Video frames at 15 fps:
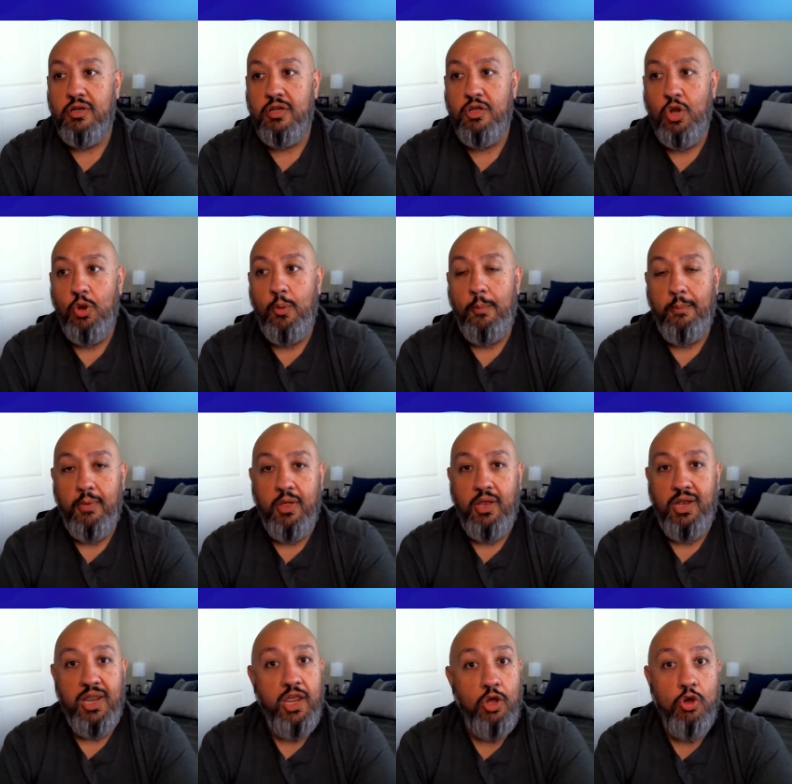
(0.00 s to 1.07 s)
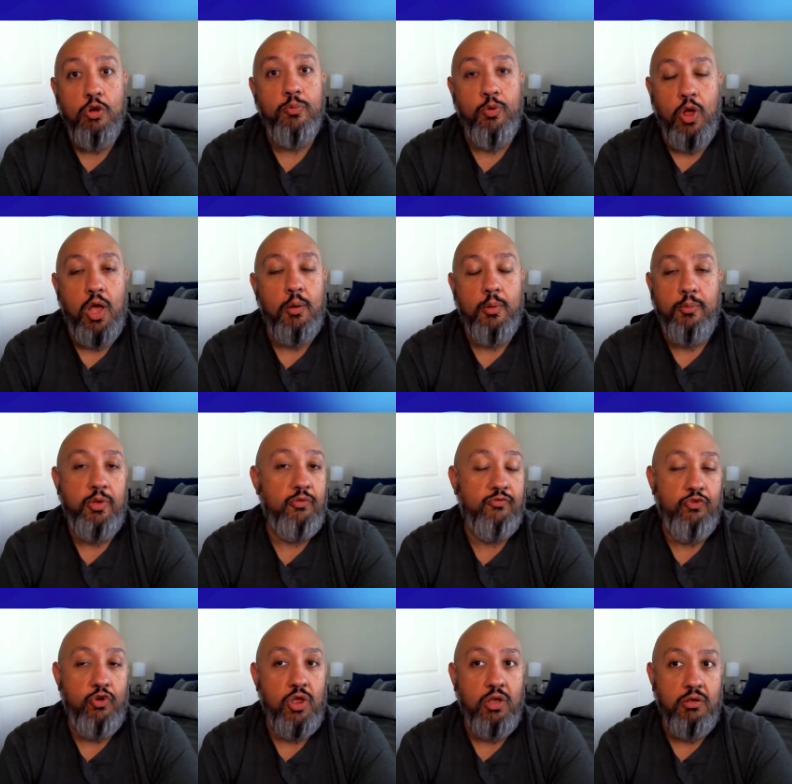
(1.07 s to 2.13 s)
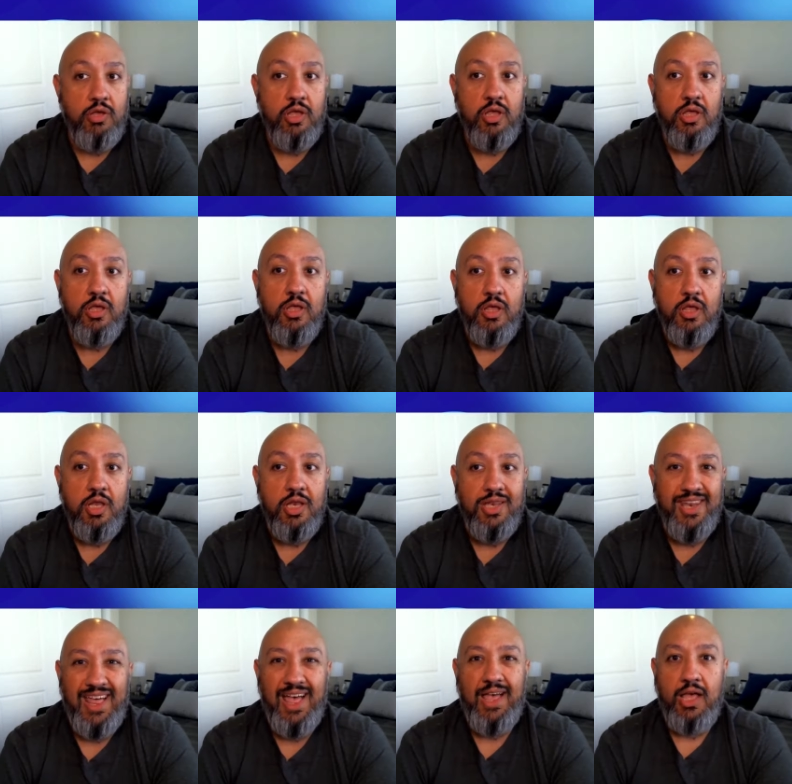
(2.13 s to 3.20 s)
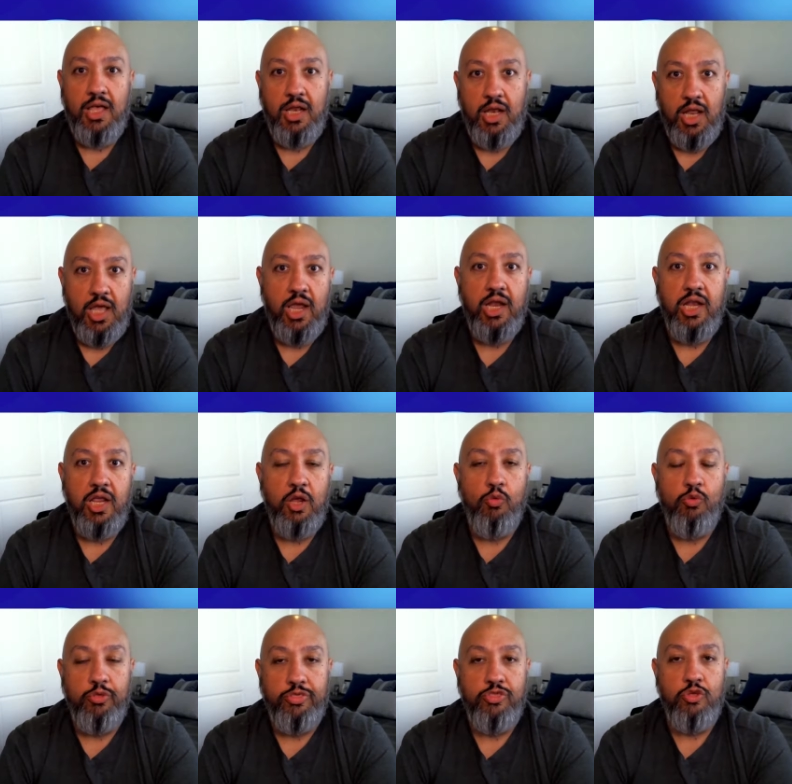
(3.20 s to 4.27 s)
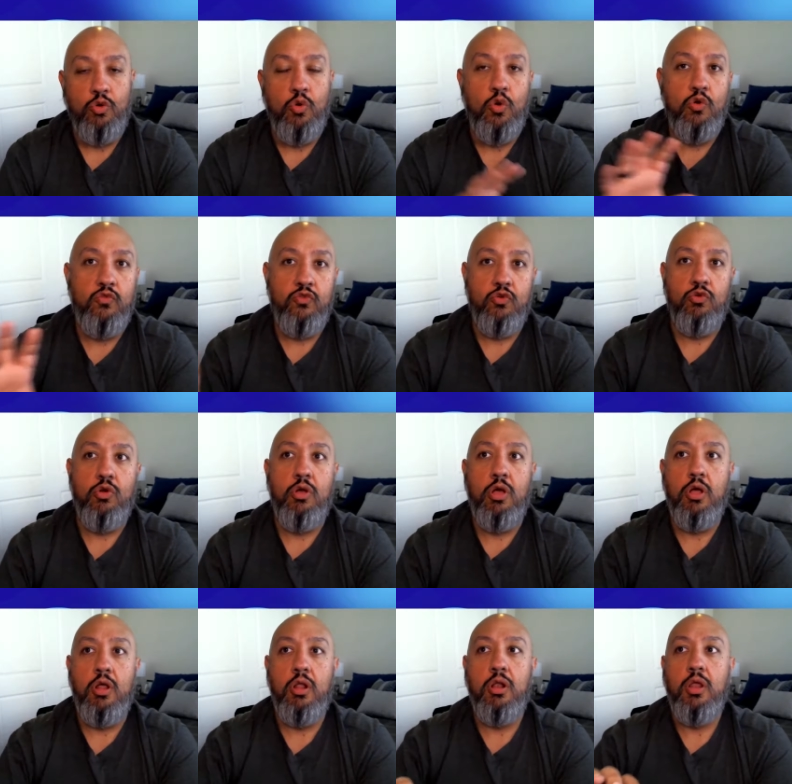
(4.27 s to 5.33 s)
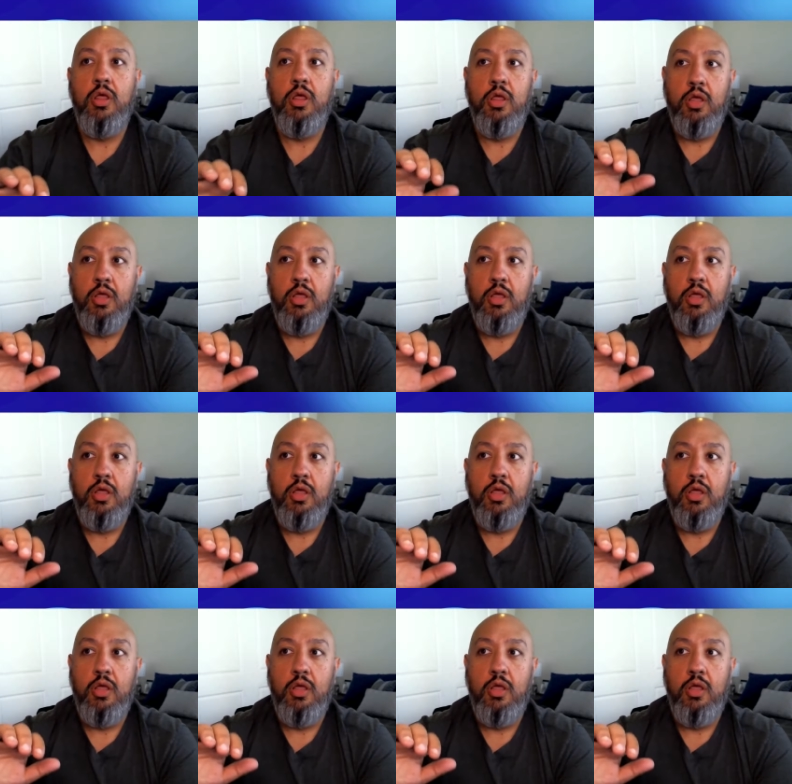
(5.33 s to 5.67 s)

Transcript: an ego problem, and frankly, not aligning with the overall